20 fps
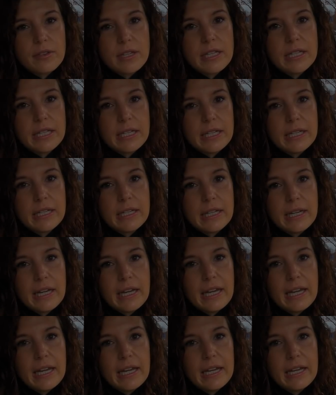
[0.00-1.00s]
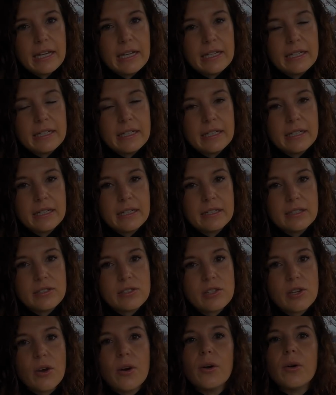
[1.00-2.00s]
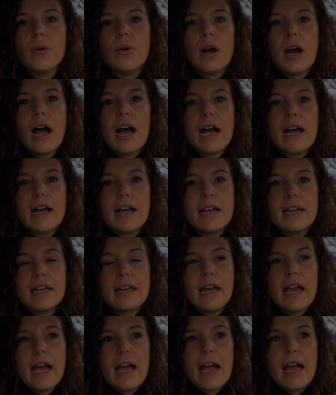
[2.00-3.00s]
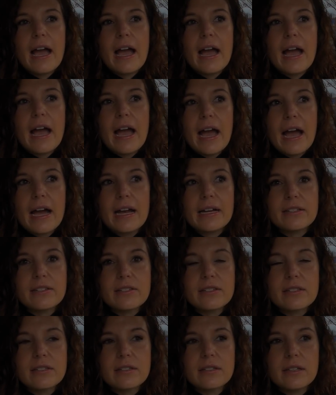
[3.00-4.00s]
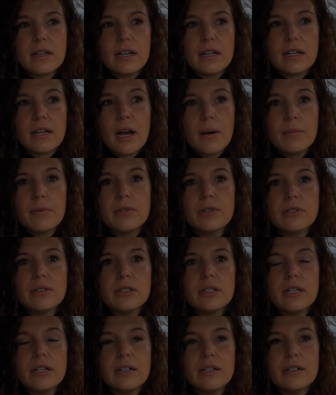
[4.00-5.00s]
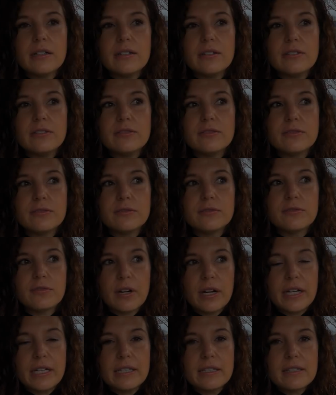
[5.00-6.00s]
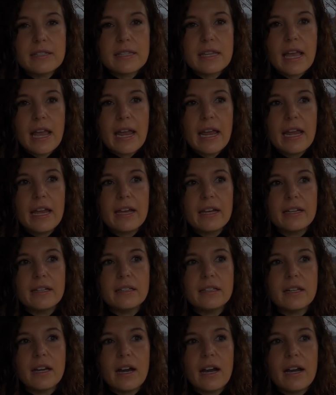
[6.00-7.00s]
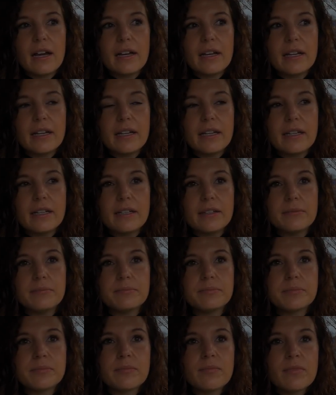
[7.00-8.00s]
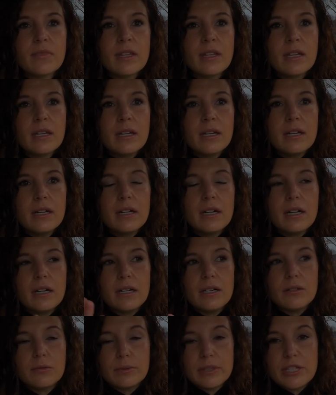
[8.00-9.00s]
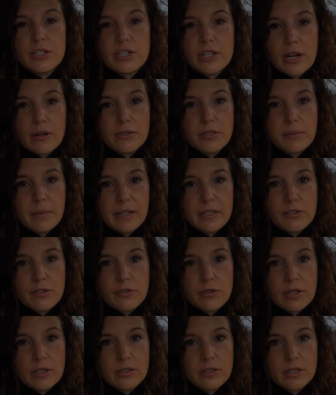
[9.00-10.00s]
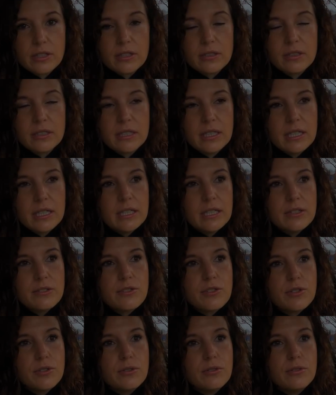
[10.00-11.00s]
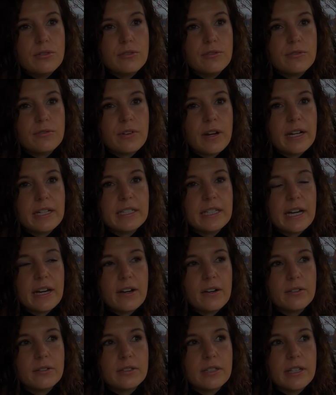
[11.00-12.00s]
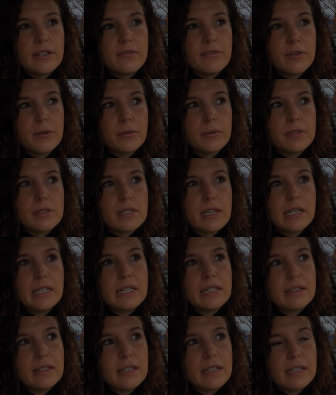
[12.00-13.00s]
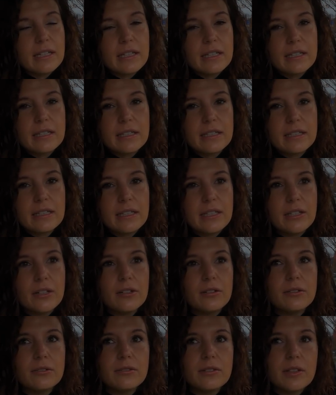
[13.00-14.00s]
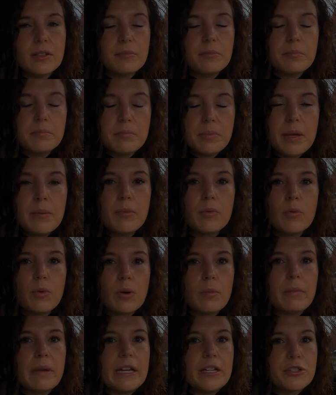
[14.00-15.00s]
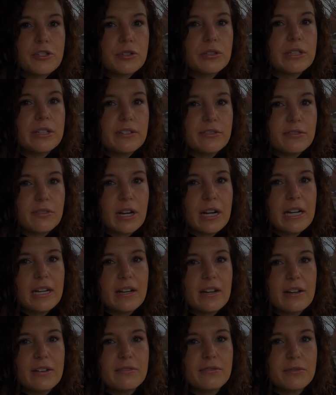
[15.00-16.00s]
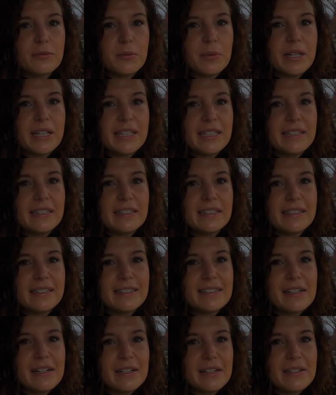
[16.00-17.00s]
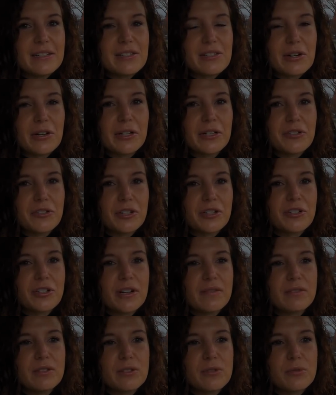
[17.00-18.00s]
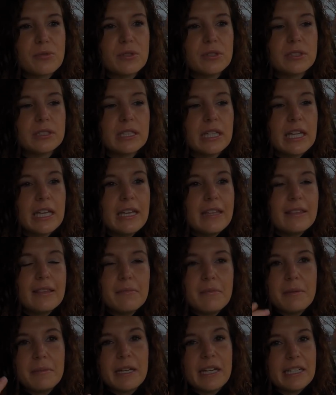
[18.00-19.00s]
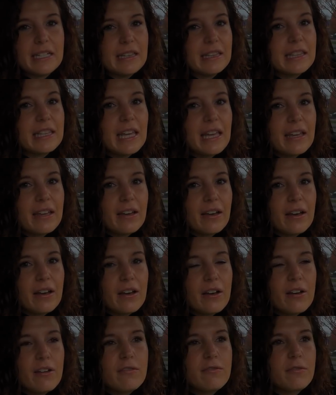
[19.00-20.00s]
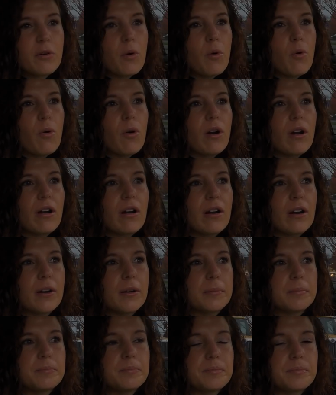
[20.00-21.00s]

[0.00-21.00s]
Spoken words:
thinking, and so I asked a couple of friends, and I reached out to my instructor to find out if there was anything, you know, that people were majorly afraid of when starting truck driving school that maybe I didn't think of, or